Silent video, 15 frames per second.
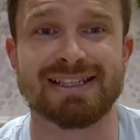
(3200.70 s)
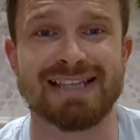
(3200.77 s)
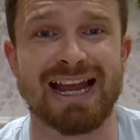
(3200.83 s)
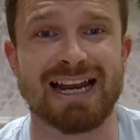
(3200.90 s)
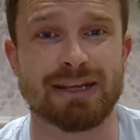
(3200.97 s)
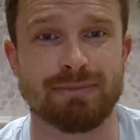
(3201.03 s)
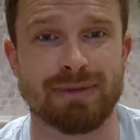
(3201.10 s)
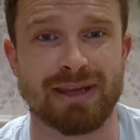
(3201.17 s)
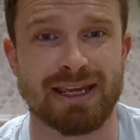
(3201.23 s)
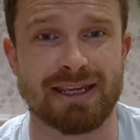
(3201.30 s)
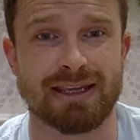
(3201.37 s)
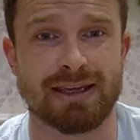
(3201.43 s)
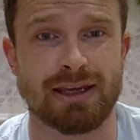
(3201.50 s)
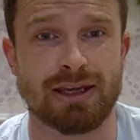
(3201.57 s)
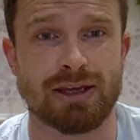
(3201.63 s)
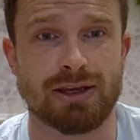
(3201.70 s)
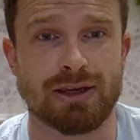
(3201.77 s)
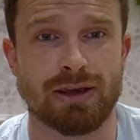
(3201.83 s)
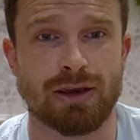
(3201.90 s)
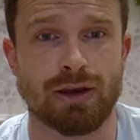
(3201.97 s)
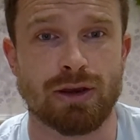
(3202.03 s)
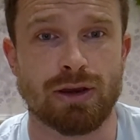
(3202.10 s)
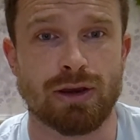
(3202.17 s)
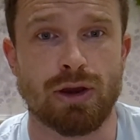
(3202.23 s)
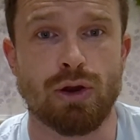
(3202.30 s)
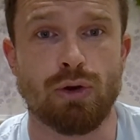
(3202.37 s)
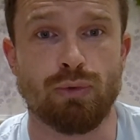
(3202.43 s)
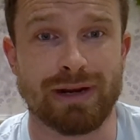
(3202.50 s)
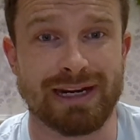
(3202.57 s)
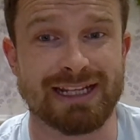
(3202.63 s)
is telling me
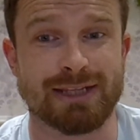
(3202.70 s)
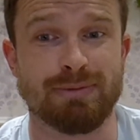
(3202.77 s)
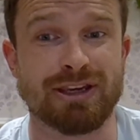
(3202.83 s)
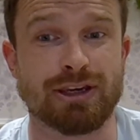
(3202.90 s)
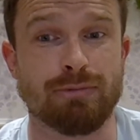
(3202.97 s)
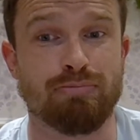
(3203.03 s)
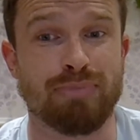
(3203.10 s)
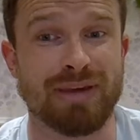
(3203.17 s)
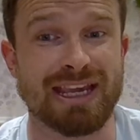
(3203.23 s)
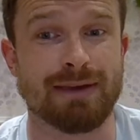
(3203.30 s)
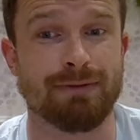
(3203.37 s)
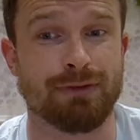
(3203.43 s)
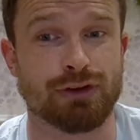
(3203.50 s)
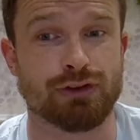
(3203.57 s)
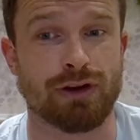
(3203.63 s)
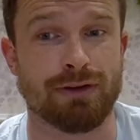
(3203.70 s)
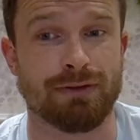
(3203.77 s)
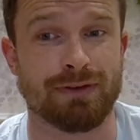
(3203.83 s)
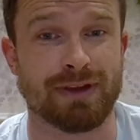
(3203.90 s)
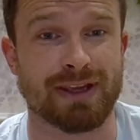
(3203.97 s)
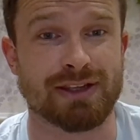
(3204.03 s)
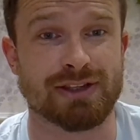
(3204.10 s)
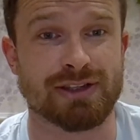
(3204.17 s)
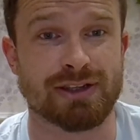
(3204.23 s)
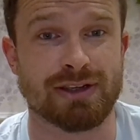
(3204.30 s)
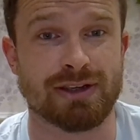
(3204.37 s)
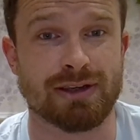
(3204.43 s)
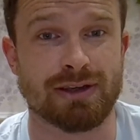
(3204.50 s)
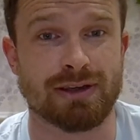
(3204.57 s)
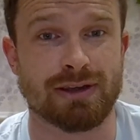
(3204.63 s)
we need to be competing for trophies
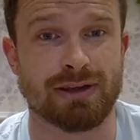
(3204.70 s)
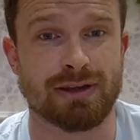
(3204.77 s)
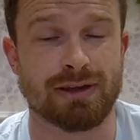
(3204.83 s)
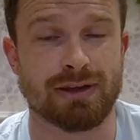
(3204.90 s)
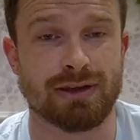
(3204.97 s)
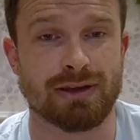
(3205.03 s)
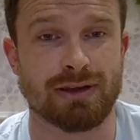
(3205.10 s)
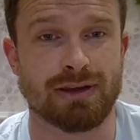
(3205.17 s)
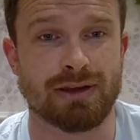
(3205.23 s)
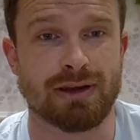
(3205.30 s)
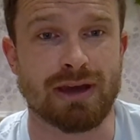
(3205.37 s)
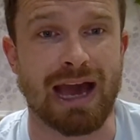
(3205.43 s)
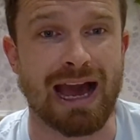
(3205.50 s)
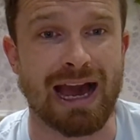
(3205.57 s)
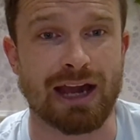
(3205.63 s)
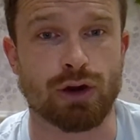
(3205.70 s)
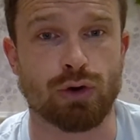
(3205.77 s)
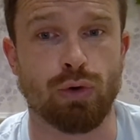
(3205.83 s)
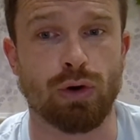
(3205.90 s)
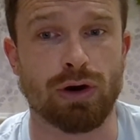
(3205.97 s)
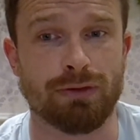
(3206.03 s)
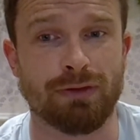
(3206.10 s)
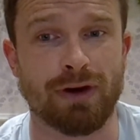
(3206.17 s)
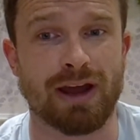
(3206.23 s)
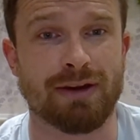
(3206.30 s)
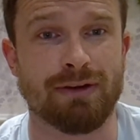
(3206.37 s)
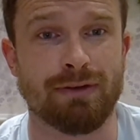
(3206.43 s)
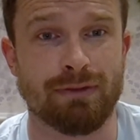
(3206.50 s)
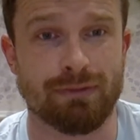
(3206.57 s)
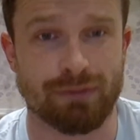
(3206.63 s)
and
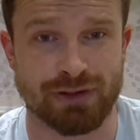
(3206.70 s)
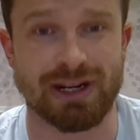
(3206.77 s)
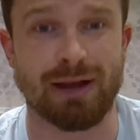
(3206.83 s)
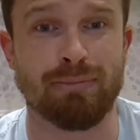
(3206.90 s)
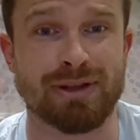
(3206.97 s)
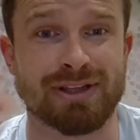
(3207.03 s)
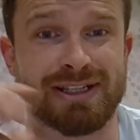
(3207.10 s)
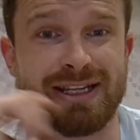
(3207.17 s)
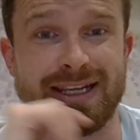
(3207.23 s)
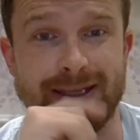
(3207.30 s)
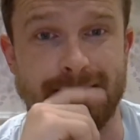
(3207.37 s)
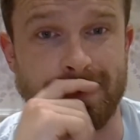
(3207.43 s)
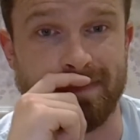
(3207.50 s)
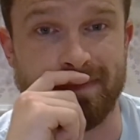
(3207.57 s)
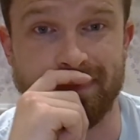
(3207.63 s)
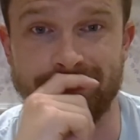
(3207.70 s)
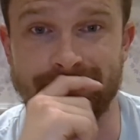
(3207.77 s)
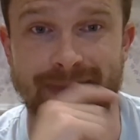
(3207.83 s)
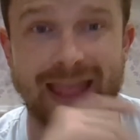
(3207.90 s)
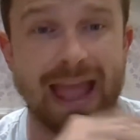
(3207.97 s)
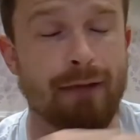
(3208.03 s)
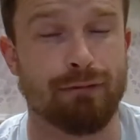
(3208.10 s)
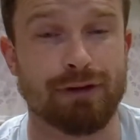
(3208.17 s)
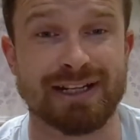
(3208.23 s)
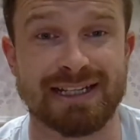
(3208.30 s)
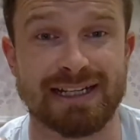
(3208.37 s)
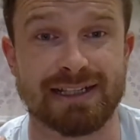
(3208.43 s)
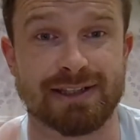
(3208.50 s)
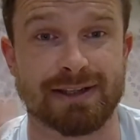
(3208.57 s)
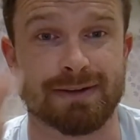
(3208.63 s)
qualifying for Champions League every
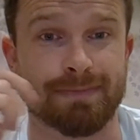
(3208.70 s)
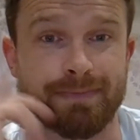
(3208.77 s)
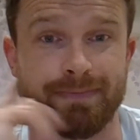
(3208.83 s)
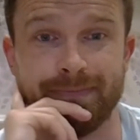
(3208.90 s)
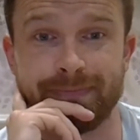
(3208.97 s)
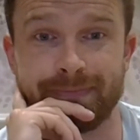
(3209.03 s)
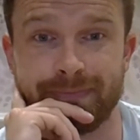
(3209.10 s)
season.